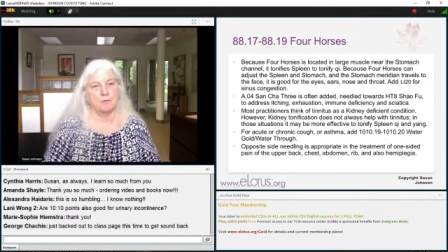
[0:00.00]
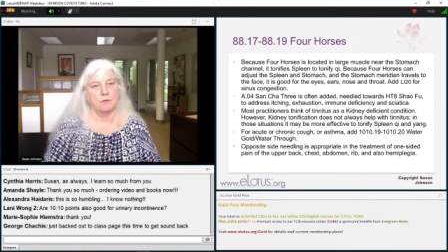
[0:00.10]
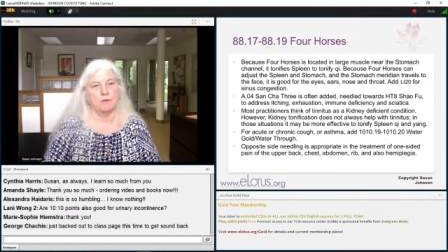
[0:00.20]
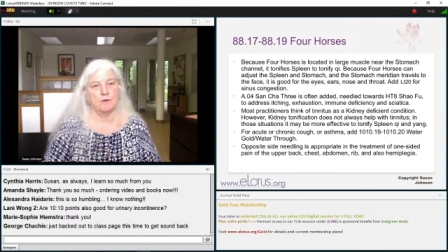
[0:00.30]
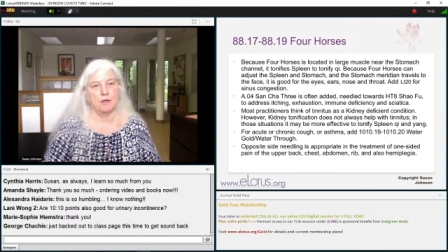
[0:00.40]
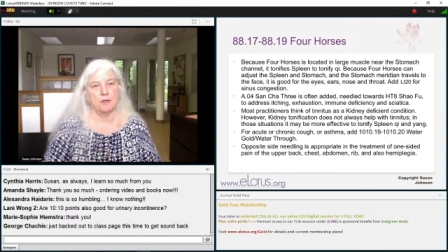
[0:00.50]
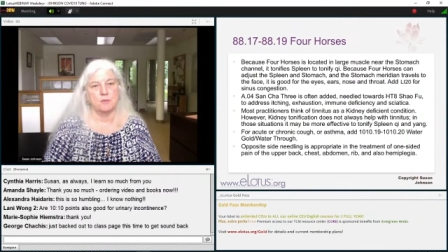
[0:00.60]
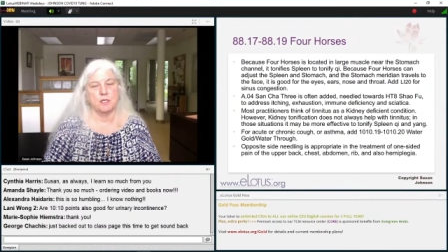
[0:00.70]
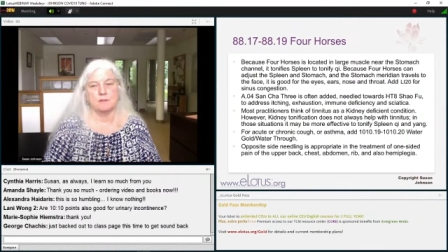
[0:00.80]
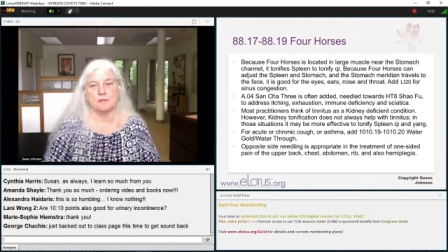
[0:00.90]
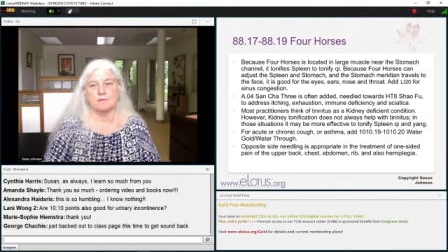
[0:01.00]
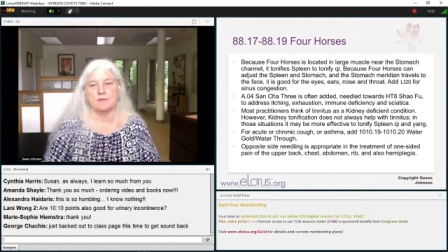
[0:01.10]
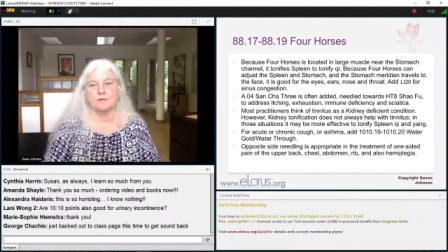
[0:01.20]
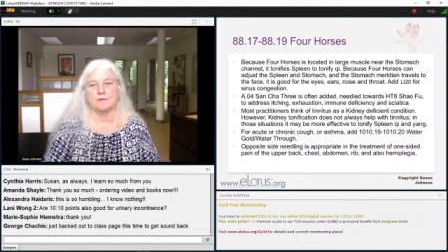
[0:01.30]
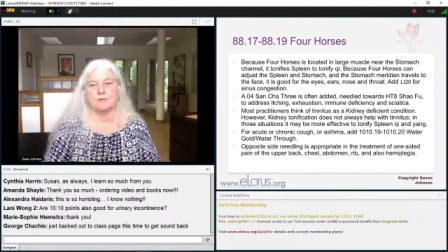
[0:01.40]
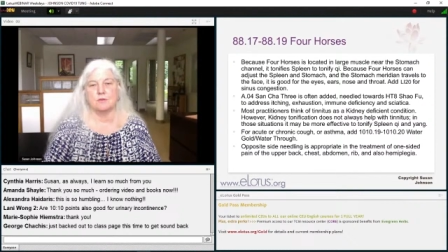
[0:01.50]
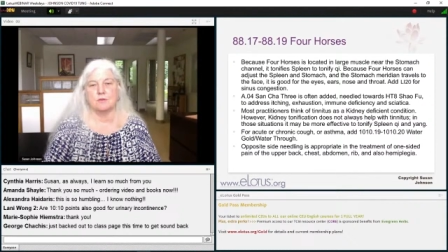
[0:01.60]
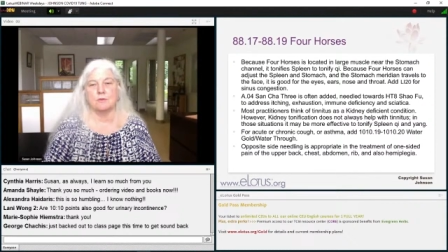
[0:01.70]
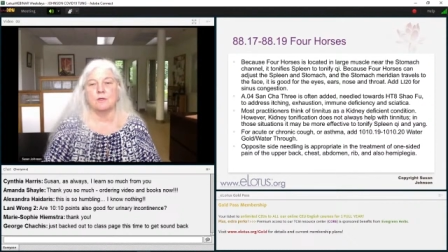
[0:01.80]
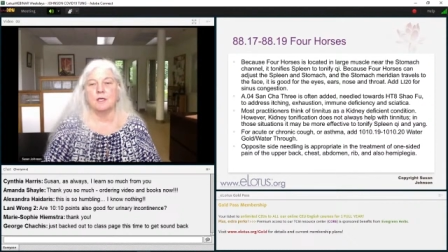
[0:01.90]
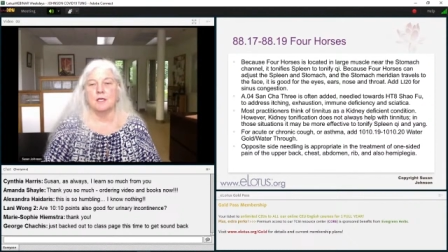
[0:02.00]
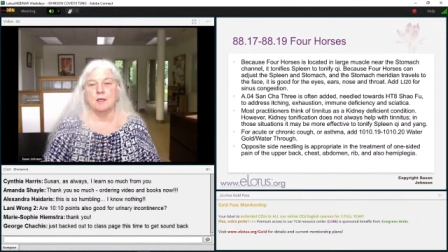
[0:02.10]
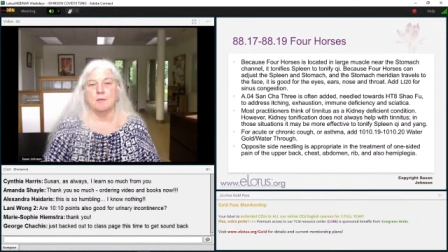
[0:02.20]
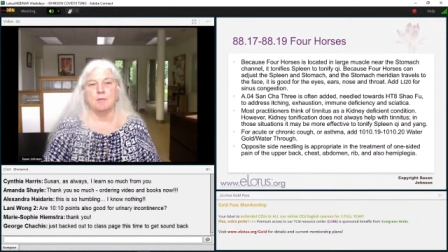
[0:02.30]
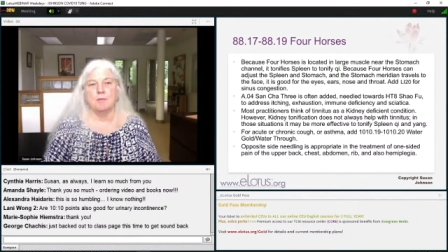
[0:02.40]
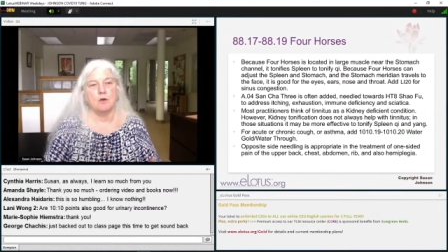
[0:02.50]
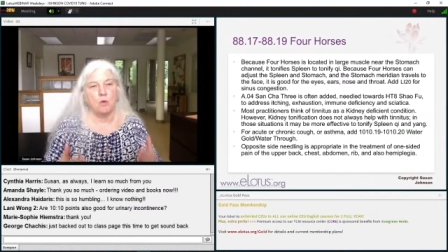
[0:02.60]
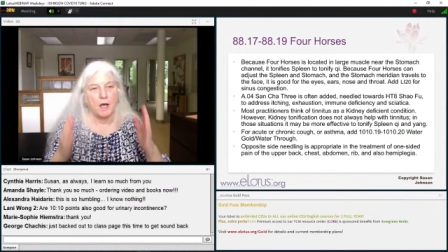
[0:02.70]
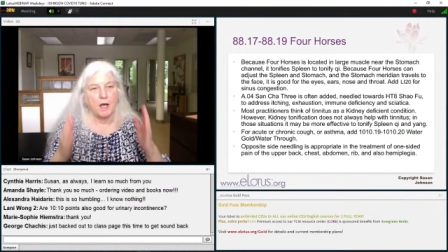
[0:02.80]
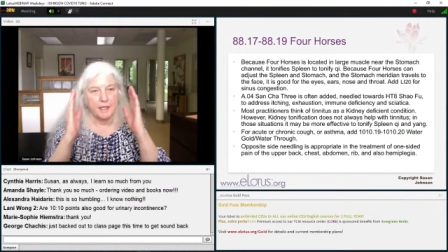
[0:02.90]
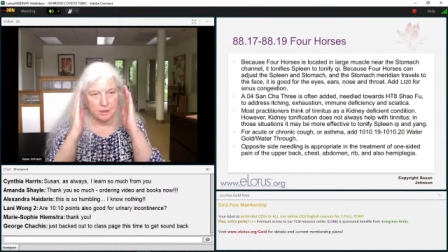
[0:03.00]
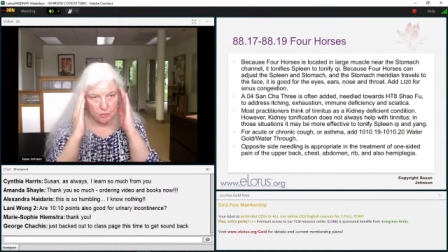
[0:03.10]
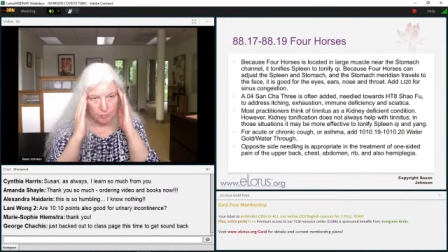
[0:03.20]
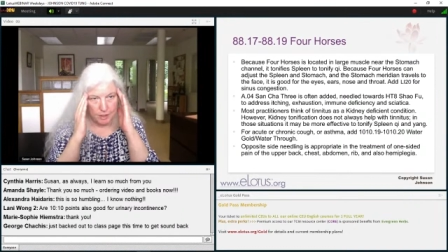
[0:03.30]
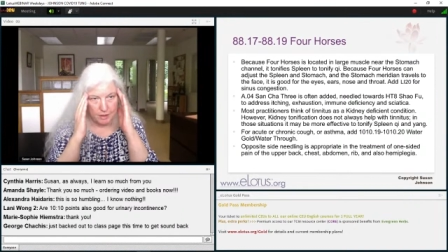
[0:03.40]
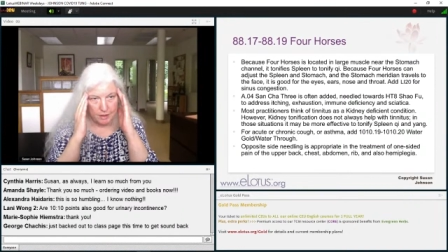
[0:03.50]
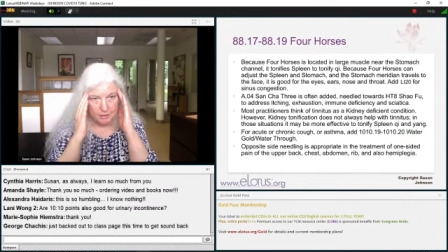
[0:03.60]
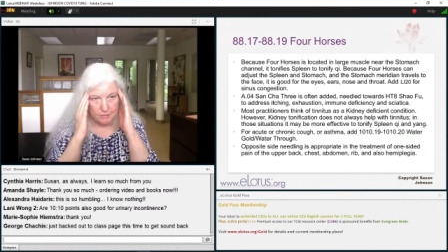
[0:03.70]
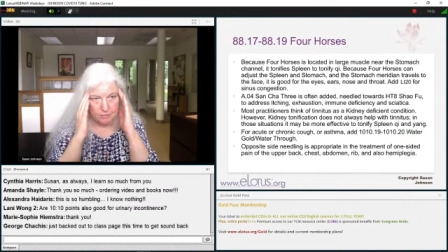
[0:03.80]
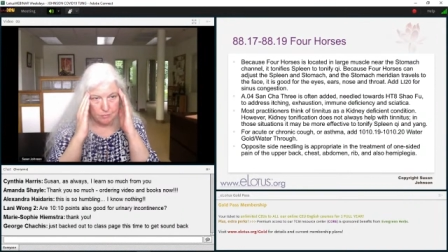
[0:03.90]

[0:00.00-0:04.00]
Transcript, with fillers: One of our objectives is to be quiet in your mind.